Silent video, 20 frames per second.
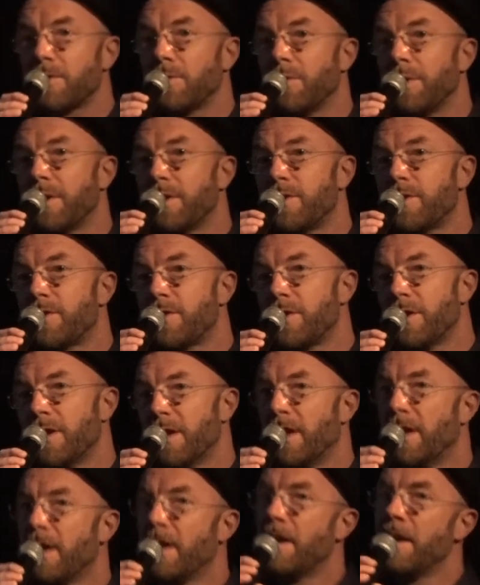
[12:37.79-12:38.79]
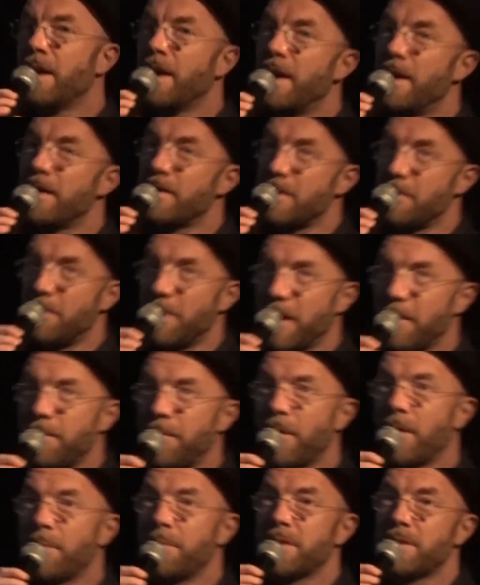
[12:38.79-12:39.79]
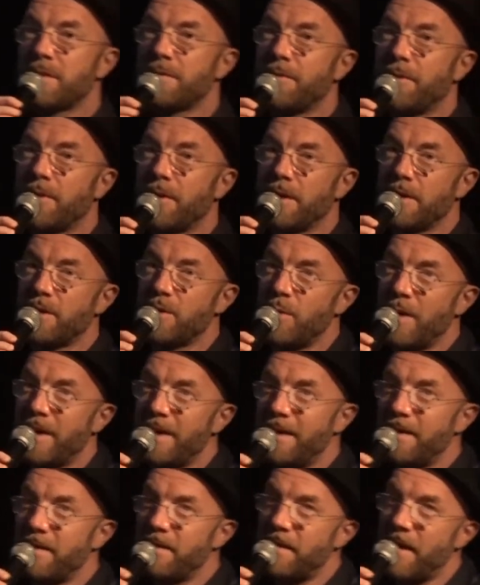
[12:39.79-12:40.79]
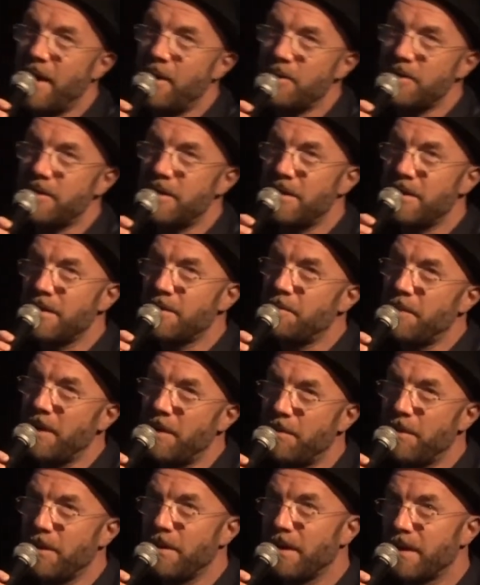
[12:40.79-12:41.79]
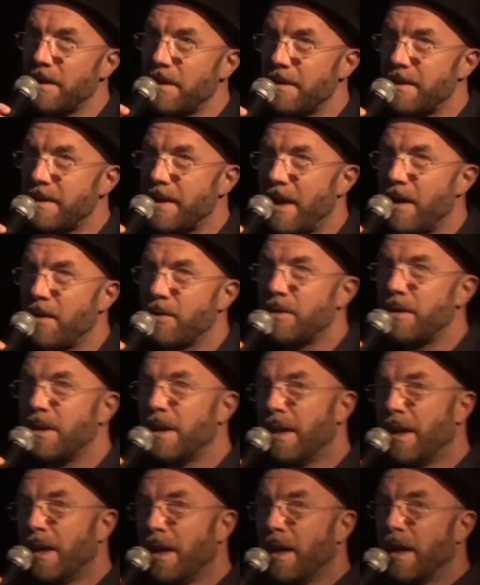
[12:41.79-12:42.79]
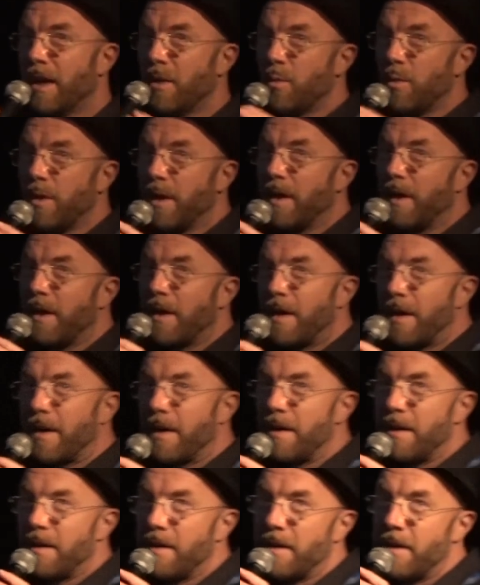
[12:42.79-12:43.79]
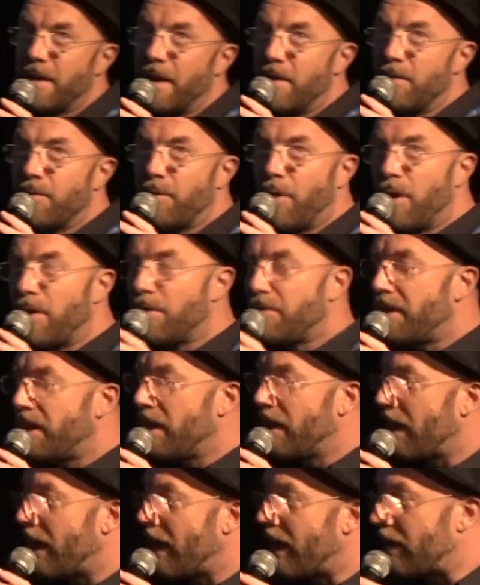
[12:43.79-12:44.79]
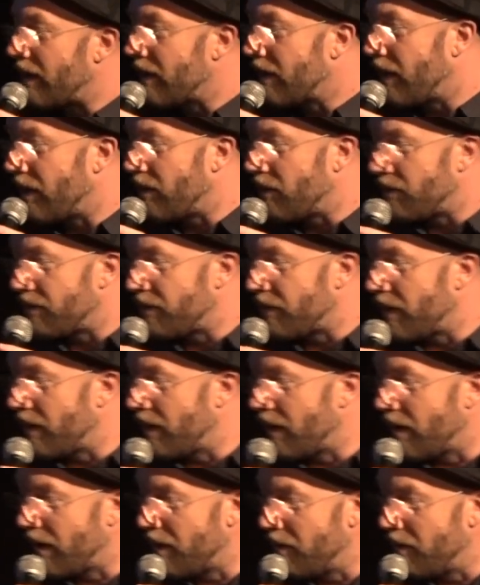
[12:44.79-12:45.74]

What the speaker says: which is a big promise for a 20,000 people little town. And we are involving and kind of